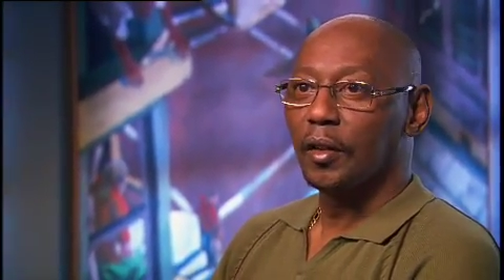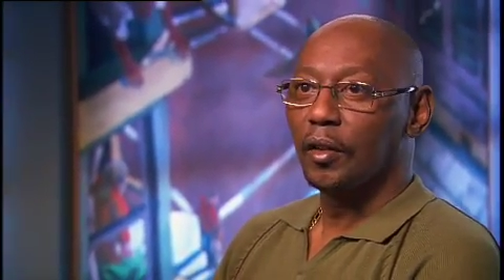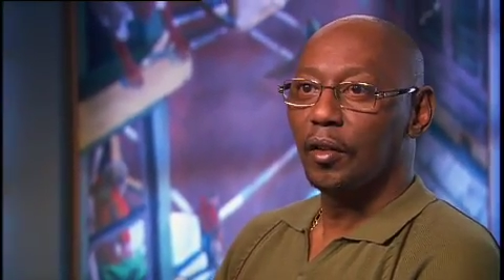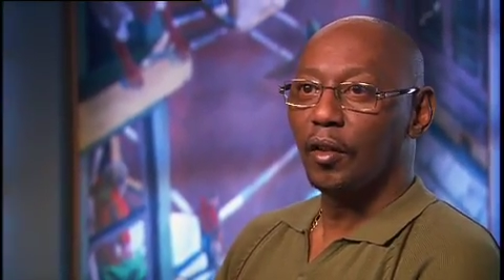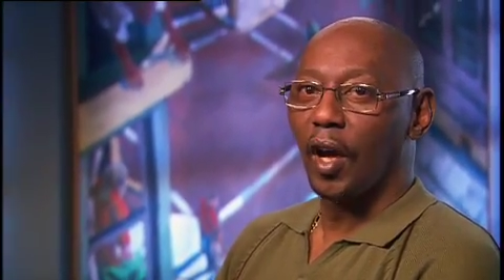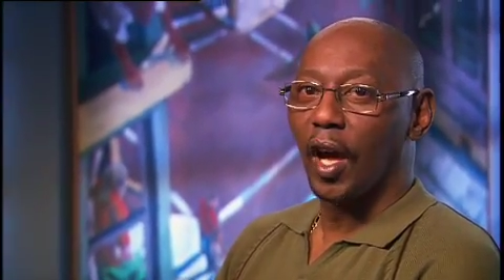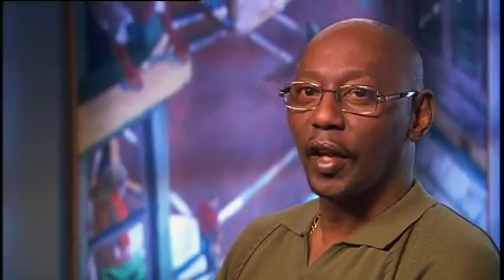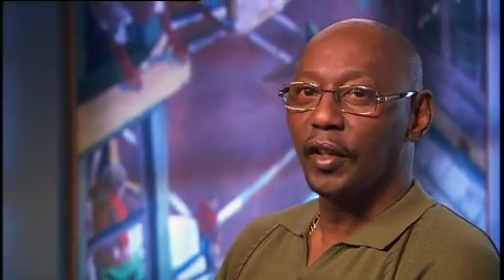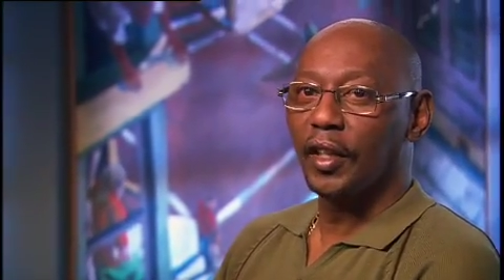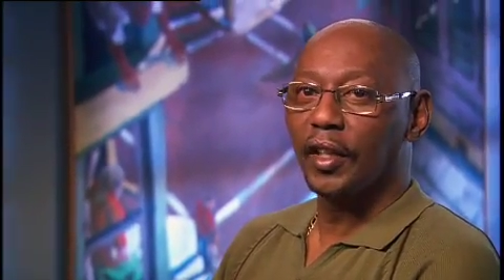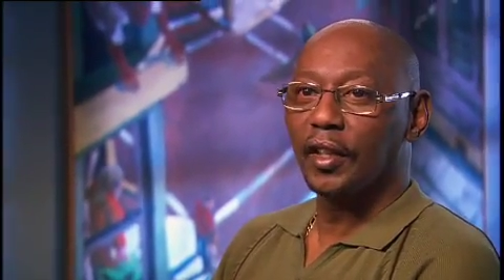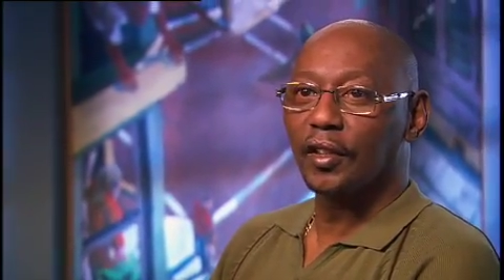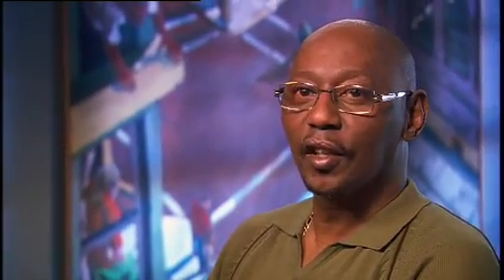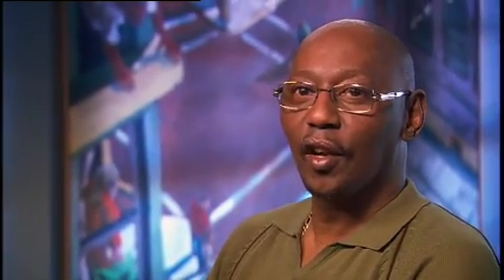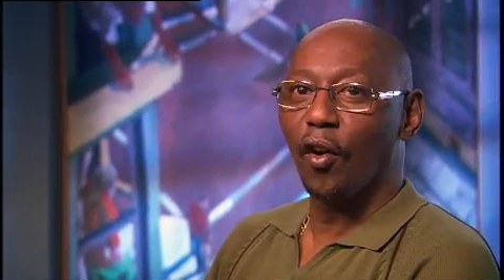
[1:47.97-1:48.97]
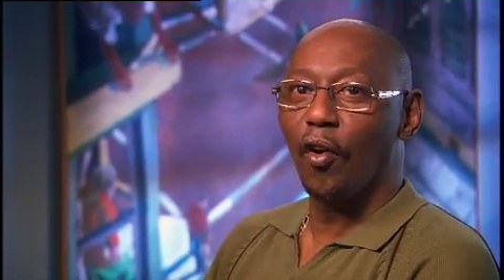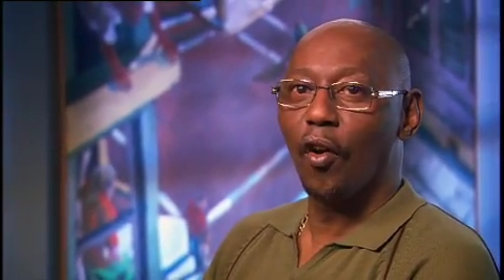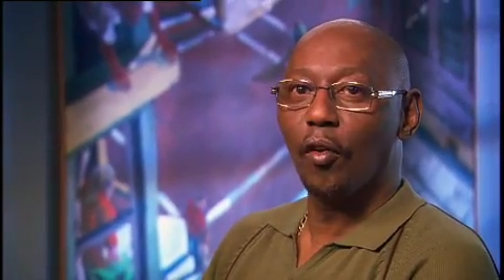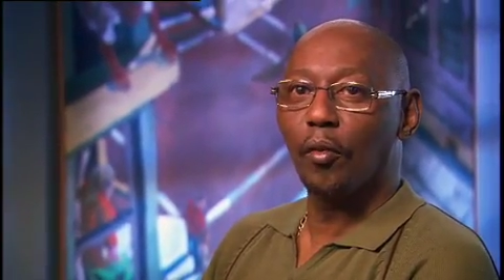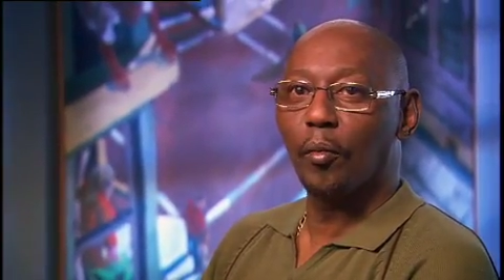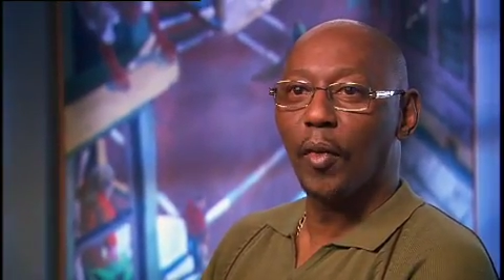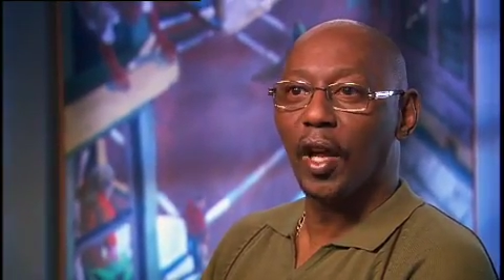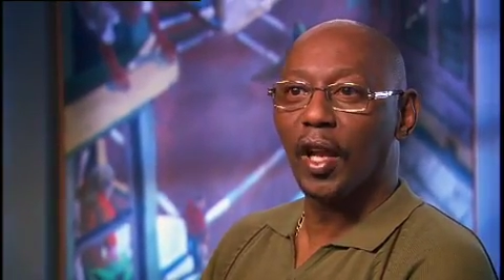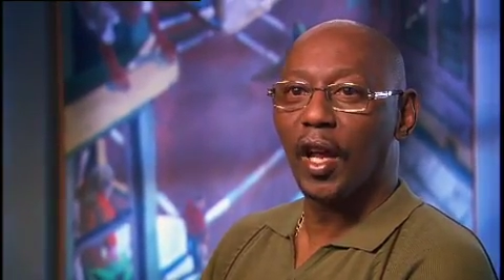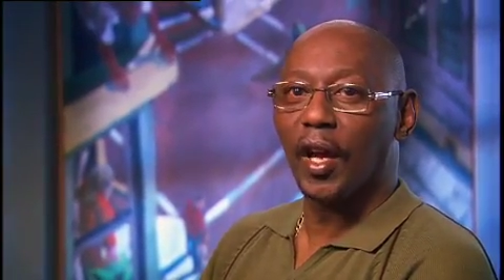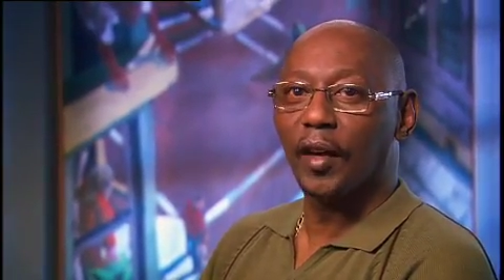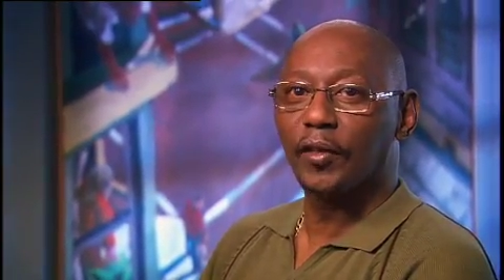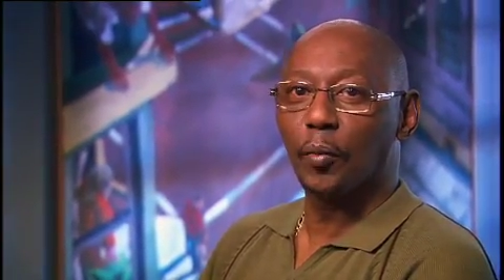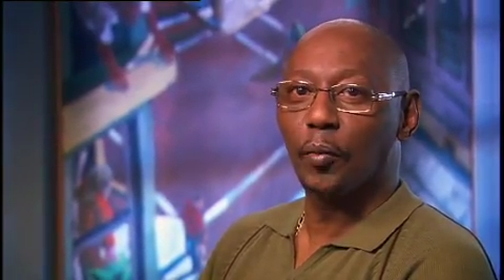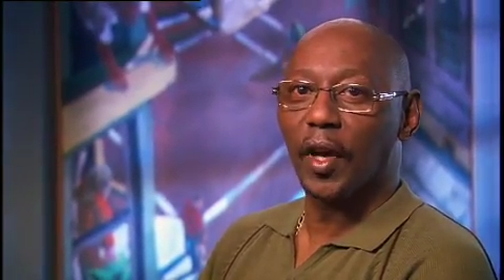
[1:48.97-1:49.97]
I needed to go on with my
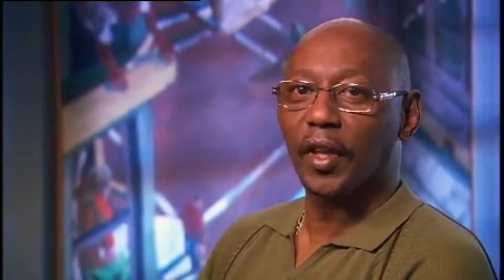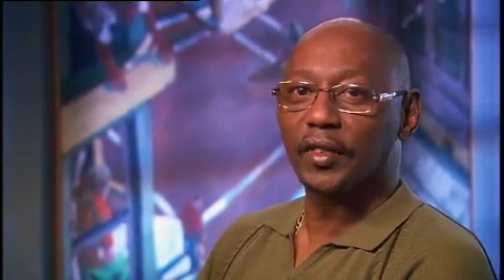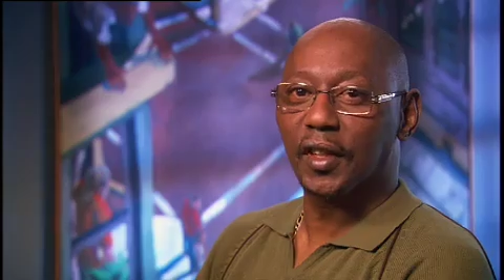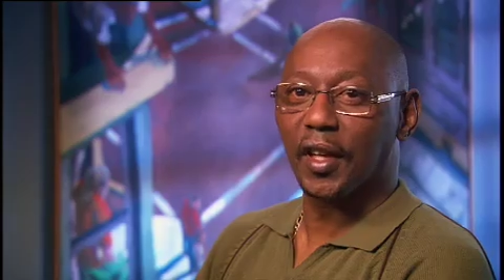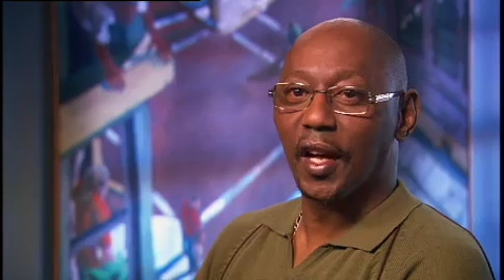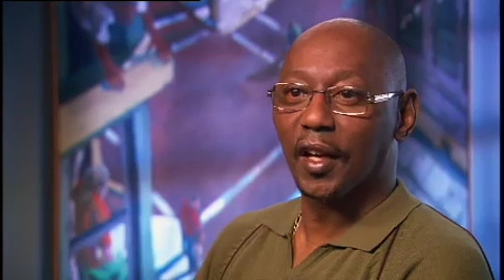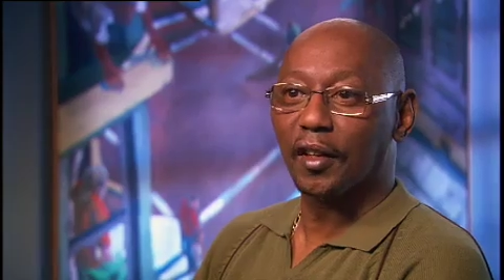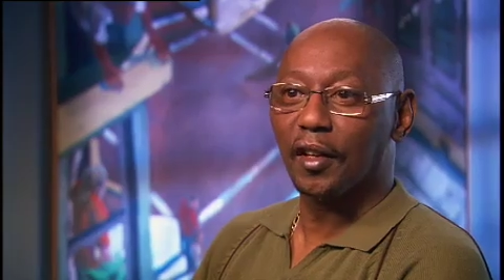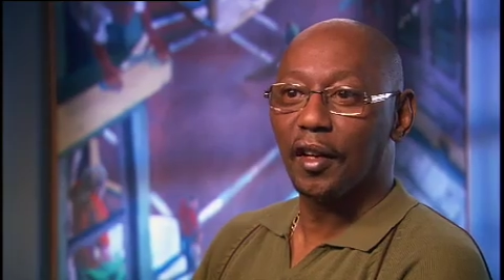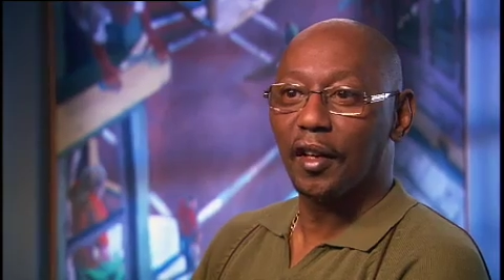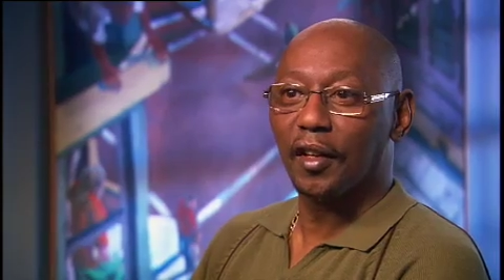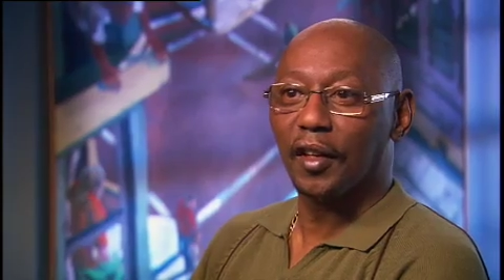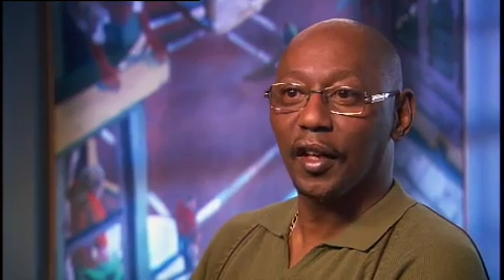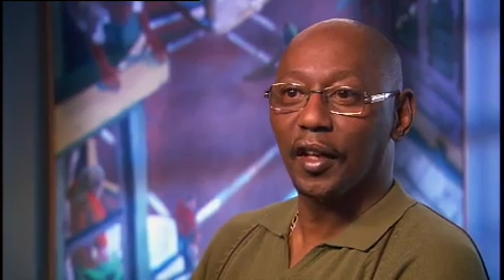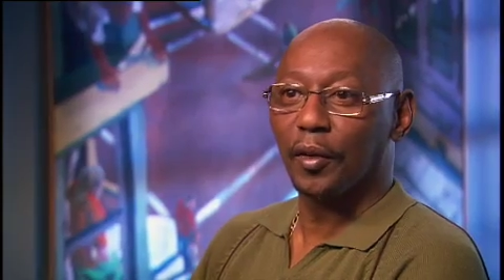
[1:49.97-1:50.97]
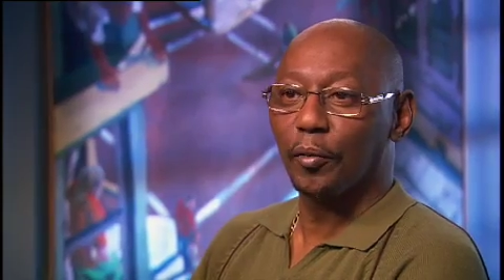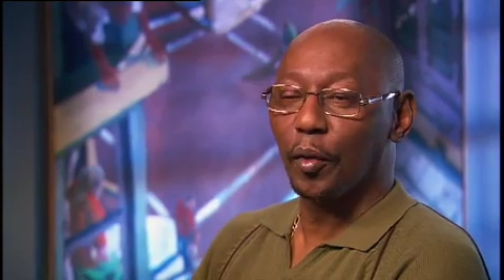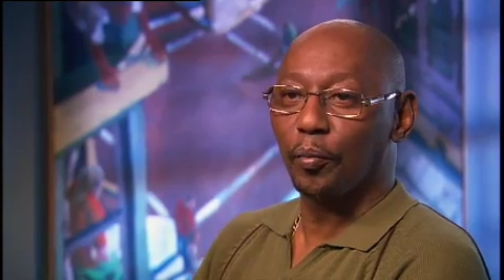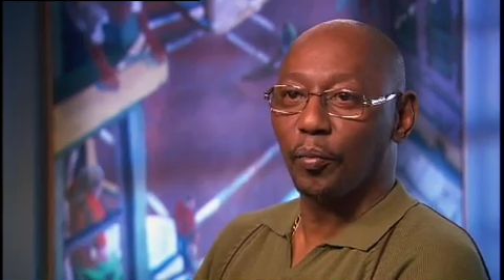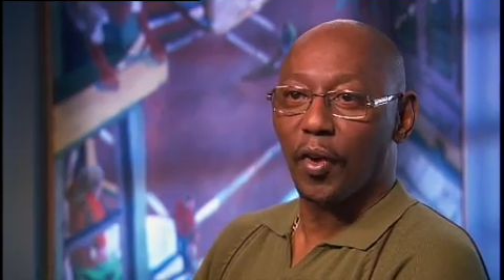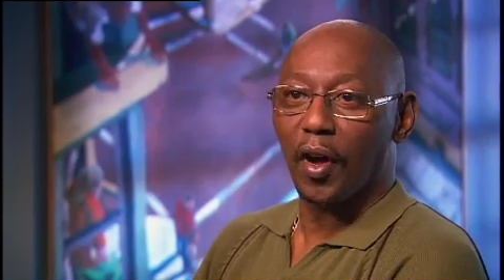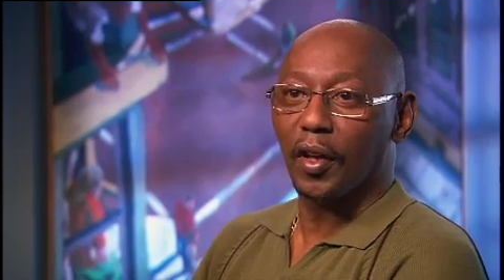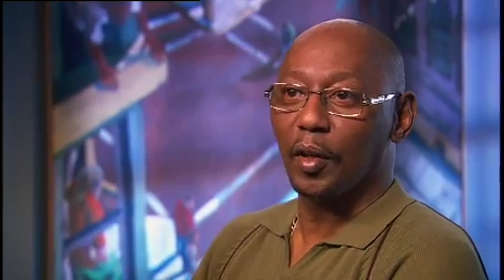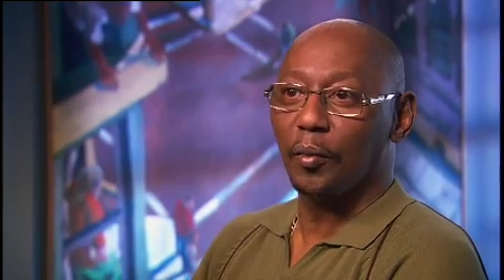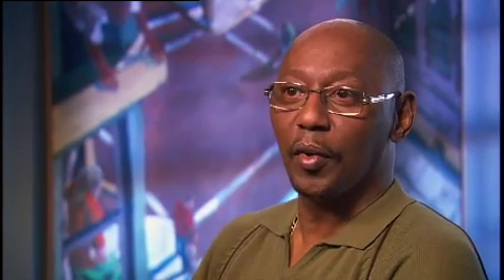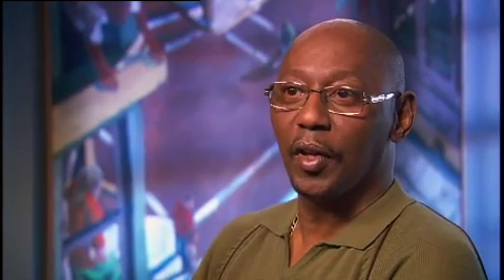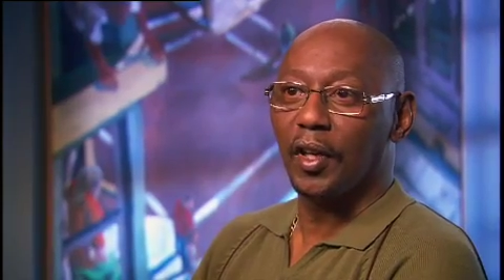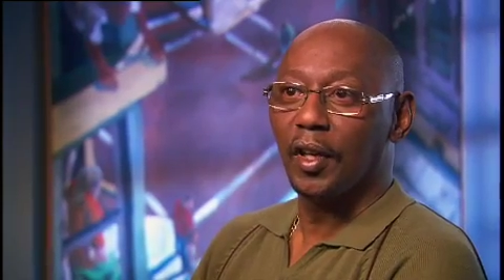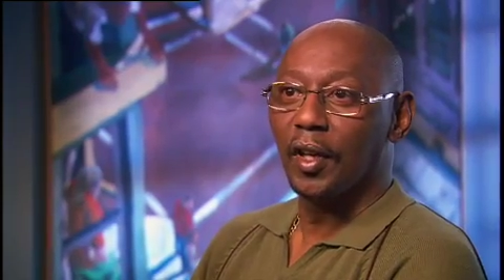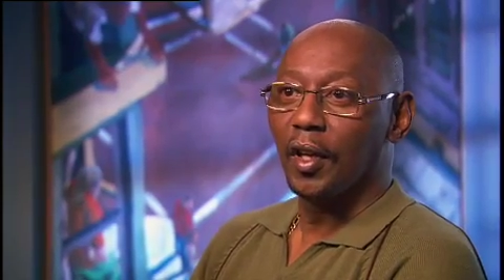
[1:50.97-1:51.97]
life the best that I could, that it would probably
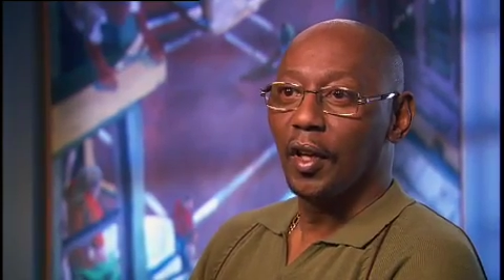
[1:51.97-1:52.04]
be